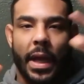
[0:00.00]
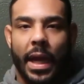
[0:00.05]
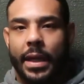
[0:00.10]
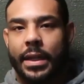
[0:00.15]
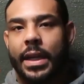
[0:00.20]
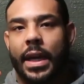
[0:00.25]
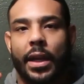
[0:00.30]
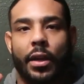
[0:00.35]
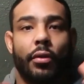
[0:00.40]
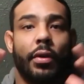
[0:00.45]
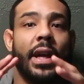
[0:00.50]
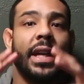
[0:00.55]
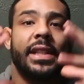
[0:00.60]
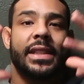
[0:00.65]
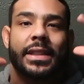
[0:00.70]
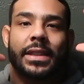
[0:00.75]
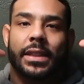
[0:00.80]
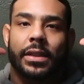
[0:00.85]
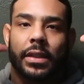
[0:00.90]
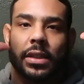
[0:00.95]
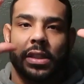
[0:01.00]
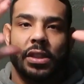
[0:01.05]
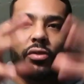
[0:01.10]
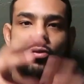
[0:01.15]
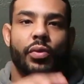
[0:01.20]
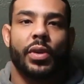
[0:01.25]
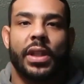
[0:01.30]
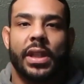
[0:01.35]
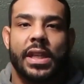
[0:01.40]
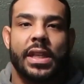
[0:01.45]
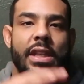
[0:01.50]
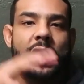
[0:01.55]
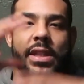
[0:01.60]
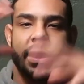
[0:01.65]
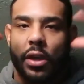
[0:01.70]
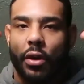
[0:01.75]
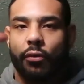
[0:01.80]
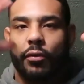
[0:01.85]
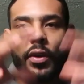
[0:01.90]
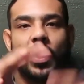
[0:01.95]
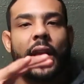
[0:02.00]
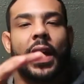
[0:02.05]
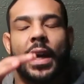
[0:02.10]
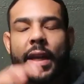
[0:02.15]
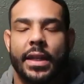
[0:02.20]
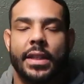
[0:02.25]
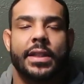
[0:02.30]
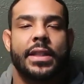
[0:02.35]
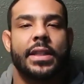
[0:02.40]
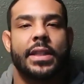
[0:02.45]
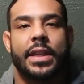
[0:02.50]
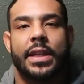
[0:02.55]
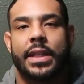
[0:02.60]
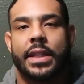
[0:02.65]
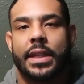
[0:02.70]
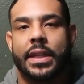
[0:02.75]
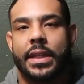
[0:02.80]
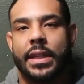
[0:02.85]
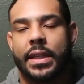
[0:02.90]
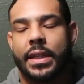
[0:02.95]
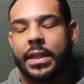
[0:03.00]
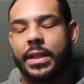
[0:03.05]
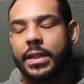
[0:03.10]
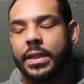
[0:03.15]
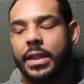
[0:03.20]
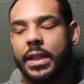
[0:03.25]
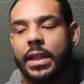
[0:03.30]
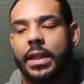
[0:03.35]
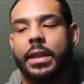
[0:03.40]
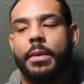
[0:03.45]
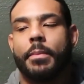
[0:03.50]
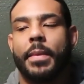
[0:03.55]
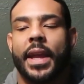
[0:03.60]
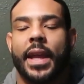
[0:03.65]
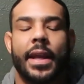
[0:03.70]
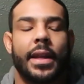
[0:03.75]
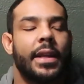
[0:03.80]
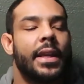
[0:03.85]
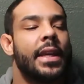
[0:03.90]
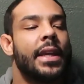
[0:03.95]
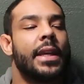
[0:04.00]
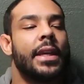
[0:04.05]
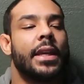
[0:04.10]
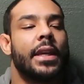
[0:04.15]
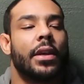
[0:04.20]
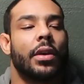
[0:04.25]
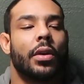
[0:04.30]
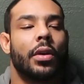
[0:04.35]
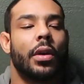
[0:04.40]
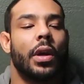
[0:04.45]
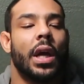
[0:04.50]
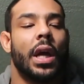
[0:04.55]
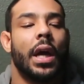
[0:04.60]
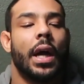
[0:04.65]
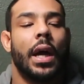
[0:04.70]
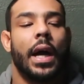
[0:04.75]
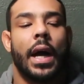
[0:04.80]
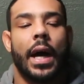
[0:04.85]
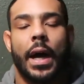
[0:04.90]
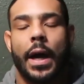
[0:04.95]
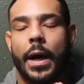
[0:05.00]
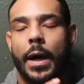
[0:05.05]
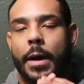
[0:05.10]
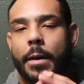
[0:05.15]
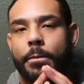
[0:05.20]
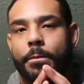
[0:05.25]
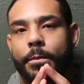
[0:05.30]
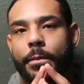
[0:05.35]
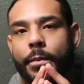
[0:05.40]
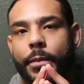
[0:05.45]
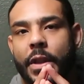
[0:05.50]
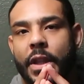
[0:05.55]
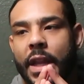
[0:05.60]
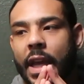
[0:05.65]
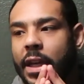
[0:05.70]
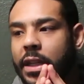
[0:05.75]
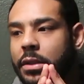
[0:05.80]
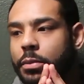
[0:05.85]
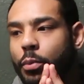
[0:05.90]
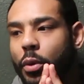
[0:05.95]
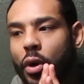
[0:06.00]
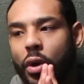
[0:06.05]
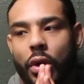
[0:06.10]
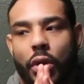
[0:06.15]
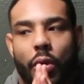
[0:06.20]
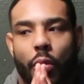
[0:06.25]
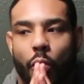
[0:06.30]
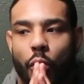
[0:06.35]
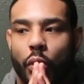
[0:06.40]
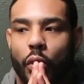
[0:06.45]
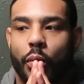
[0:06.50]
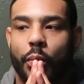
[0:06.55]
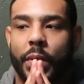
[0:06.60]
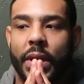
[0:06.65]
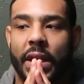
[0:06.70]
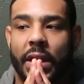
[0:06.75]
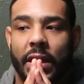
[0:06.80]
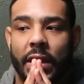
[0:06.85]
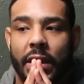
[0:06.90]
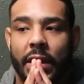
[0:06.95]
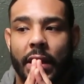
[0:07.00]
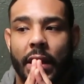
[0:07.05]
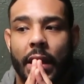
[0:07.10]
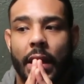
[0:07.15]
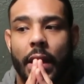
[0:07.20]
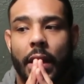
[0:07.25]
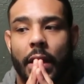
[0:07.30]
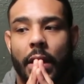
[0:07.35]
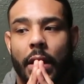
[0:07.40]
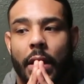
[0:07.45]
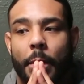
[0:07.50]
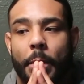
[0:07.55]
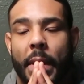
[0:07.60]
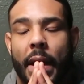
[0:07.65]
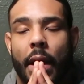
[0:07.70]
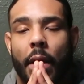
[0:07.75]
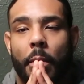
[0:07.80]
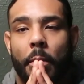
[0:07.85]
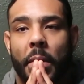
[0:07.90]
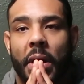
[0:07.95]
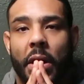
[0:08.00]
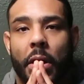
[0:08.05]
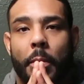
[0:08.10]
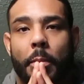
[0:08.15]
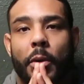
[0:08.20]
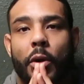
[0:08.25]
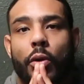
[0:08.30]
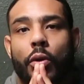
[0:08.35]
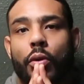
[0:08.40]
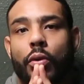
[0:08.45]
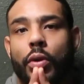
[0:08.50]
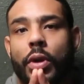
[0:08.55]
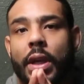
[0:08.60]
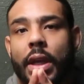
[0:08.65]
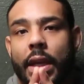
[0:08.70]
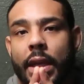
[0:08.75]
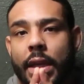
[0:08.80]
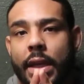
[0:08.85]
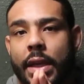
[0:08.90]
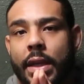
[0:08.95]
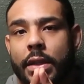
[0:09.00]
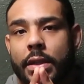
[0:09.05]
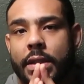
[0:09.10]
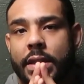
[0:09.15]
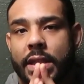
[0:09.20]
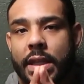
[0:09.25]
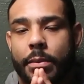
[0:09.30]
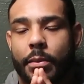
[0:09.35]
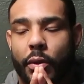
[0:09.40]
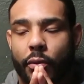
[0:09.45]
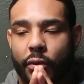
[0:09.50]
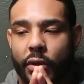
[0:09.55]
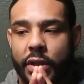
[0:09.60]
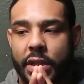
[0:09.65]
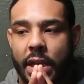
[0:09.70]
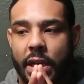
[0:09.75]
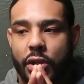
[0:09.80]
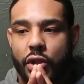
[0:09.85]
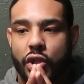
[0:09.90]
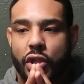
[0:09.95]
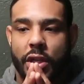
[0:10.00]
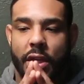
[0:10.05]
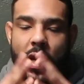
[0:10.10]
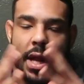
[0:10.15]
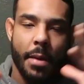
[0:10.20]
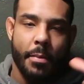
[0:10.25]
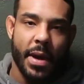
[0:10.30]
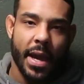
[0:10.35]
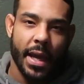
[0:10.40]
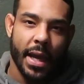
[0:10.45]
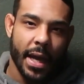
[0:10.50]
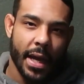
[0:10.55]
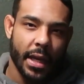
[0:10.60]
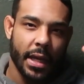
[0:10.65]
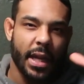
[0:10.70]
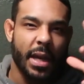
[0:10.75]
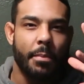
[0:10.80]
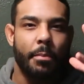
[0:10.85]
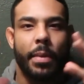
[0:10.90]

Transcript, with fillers: I digress. It's really self reliance is the main key here. Um, the next part will be about monk mode and semen retention. I might kind of